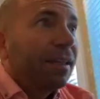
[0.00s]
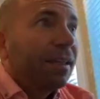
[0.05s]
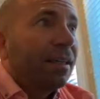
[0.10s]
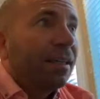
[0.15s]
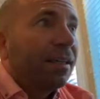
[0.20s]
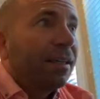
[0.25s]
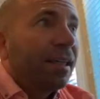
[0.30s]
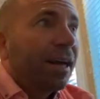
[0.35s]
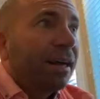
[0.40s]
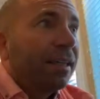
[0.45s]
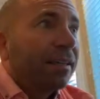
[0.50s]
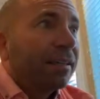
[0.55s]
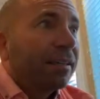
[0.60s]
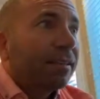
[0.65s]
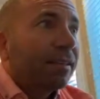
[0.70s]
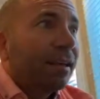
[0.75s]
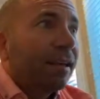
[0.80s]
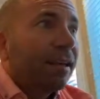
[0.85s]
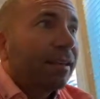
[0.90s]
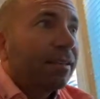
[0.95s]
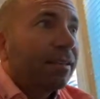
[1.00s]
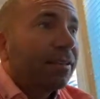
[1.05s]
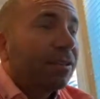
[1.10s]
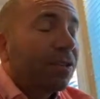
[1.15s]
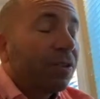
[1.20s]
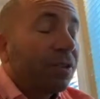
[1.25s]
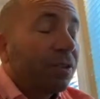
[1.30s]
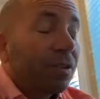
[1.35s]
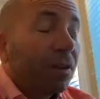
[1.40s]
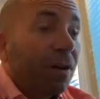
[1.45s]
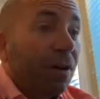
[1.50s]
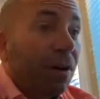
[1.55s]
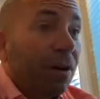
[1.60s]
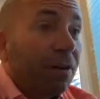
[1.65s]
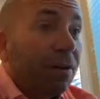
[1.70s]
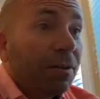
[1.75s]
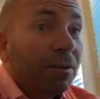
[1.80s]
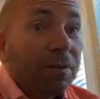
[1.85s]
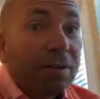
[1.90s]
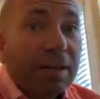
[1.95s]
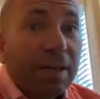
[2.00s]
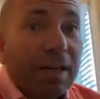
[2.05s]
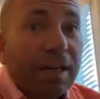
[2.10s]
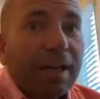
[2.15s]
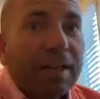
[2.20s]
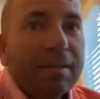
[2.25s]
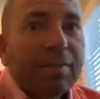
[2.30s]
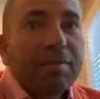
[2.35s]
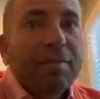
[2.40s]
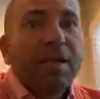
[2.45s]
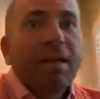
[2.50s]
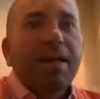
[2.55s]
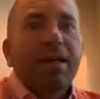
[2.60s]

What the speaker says: 9 o'clock Chicago time,